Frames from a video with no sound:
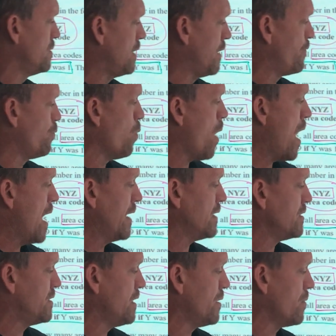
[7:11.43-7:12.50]
if Y
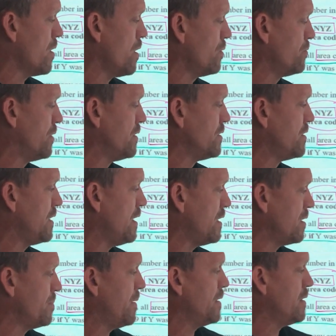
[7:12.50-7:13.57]
is 0, then Z
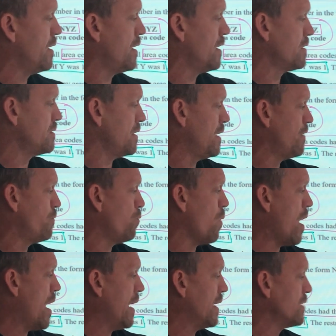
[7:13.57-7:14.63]
could be this. If
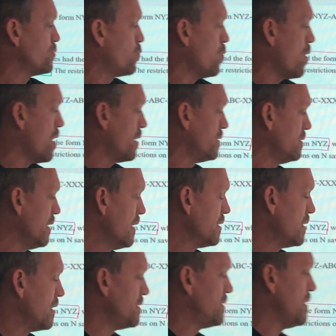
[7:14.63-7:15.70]
Y is 1,
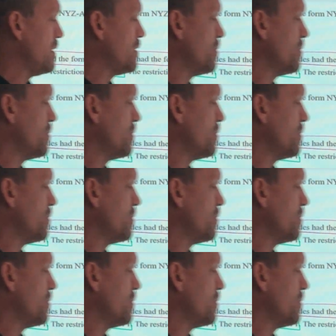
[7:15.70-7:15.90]
then Z